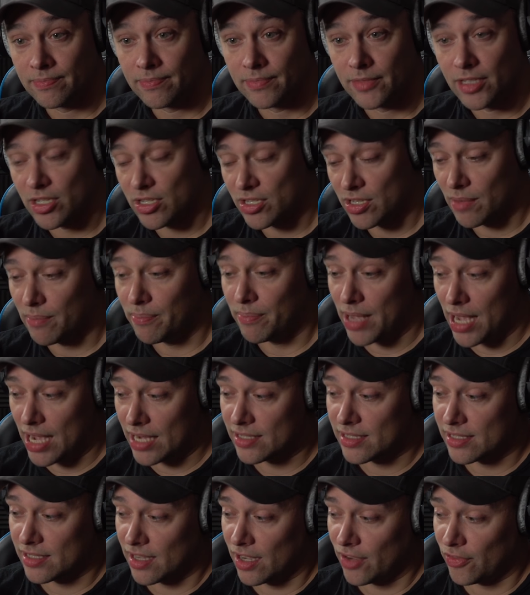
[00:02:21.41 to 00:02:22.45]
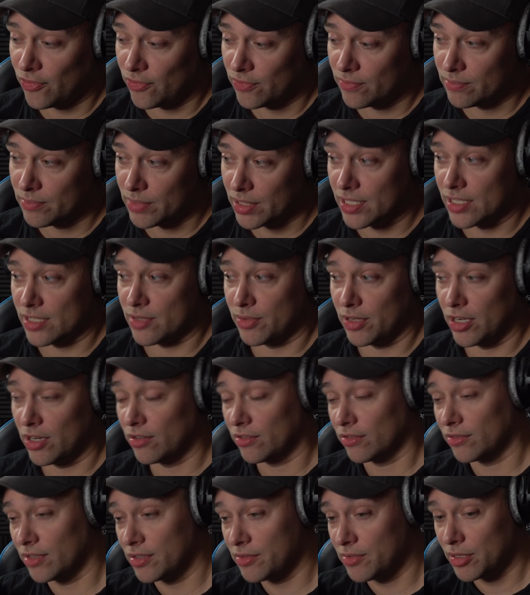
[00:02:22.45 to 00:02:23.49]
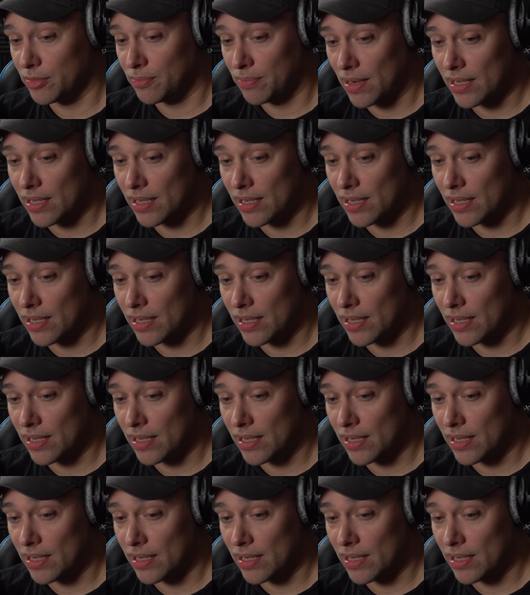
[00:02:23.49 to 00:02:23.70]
There's some bad stuff because we don't agree with the